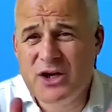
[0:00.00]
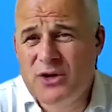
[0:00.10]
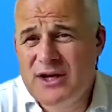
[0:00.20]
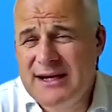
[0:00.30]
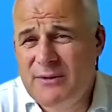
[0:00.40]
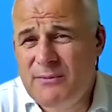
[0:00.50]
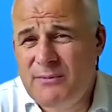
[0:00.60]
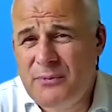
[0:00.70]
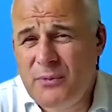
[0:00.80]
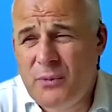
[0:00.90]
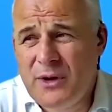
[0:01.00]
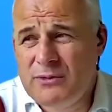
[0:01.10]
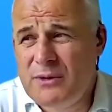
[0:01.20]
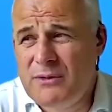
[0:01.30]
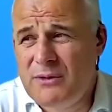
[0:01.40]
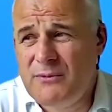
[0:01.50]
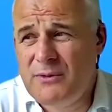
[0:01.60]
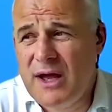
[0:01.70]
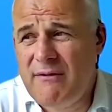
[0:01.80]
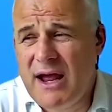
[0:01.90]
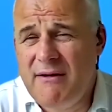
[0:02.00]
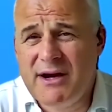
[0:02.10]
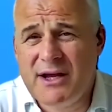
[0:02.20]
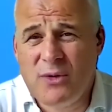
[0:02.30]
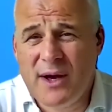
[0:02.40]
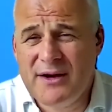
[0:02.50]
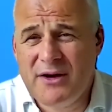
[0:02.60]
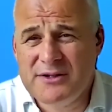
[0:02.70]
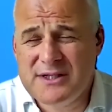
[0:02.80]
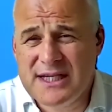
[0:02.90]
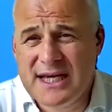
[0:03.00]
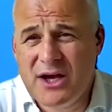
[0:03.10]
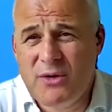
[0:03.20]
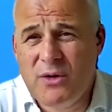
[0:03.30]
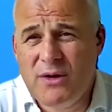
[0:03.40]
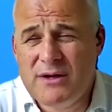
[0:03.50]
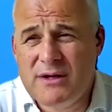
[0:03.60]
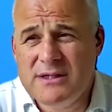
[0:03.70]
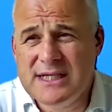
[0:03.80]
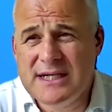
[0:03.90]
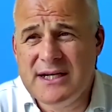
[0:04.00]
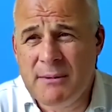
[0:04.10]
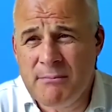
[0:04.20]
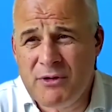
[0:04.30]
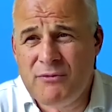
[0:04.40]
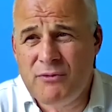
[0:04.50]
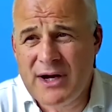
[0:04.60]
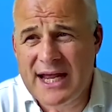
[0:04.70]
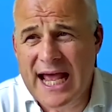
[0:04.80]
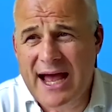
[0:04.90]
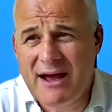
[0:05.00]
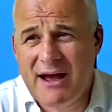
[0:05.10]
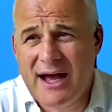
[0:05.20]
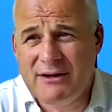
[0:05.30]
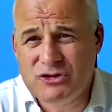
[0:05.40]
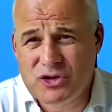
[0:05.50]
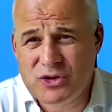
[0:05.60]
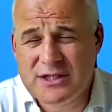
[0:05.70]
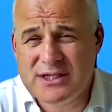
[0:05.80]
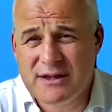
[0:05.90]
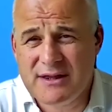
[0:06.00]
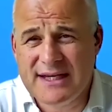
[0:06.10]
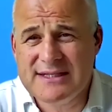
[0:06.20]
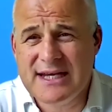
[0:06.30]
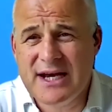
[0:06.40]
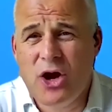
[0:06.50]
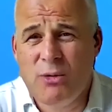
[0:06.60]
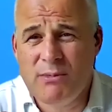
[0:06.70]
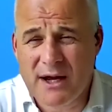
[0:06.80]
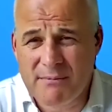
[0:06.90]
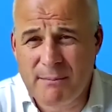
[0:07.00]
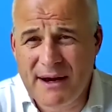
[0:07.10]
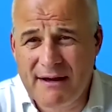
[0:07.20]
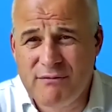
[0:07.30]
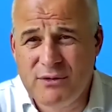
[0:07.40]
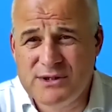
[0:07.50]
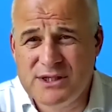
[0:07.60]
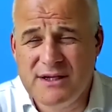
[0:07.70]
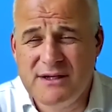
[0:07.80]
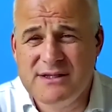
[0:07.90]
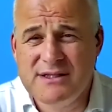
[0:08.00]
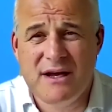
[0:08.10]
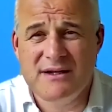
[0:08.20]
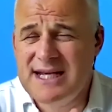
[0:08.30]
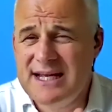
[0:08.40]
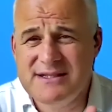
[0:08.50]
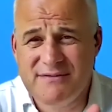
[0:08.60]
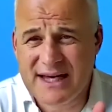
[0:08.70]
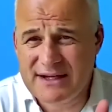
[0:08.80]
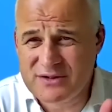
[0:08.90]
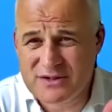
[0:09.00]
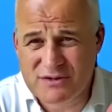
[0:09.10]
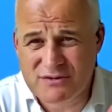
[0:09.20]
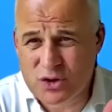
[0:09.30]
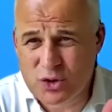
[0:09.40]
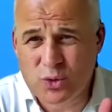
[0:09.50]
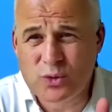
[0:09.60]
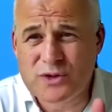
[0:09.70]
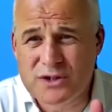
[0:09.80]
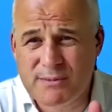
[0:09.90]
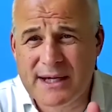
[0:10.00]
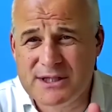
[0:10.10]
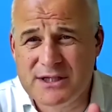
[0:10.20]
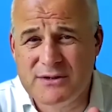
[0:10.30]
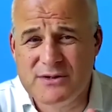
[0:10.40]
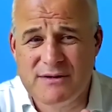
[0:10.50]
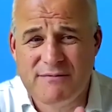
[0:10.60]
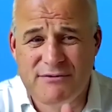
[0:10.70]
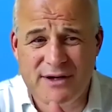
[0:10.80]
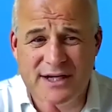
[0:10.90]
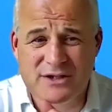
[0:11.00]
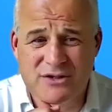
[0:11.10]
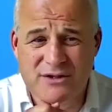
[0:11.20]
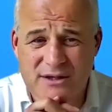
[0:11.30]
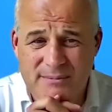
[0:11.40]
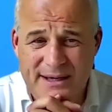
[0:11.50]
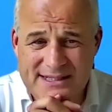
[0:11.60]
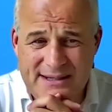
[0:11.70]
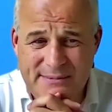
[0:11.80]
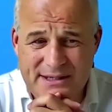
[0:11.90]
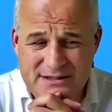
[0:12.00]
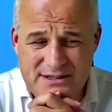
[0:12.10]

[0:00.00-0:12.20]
Clearly, Eric, you and our CEO did a number of really altruistic things in opening up the platform to tens of thousands of schools to be able to use it free during the pandemic.